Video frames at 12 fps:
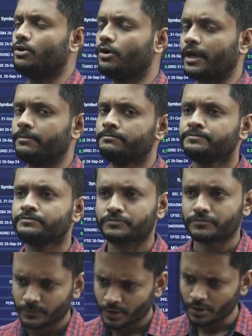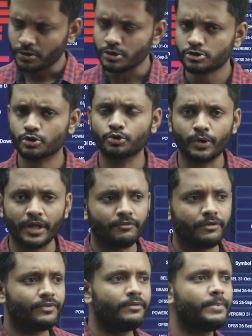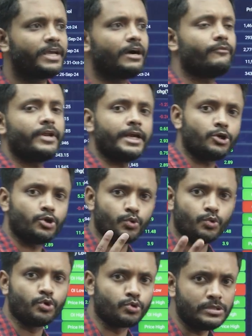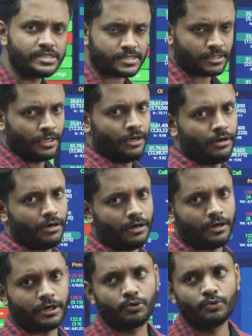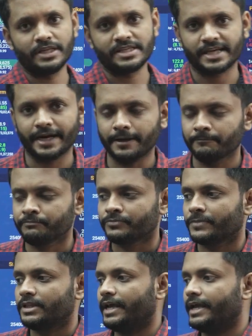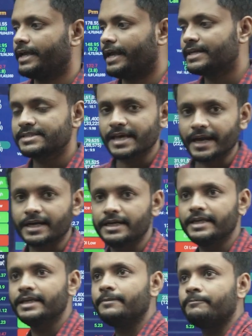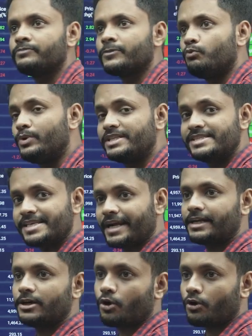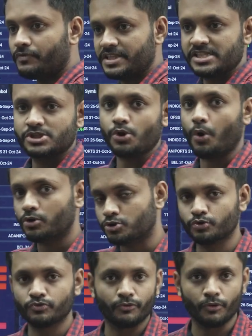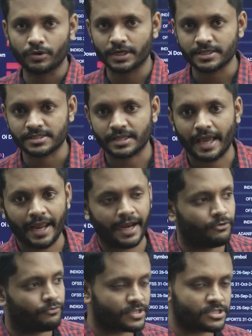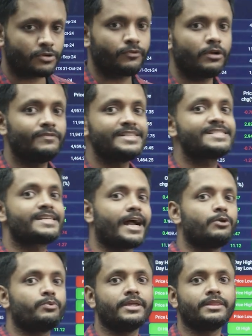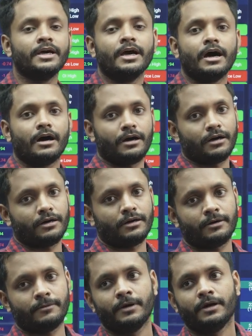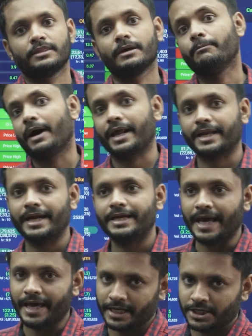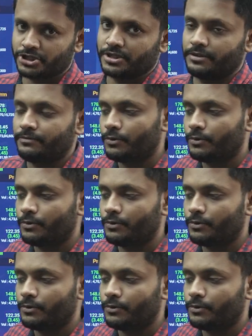Okay, so today we will be covering two tools to decide like exactly which sector or which stocks to focus. And first of all, we'll start with the market direction.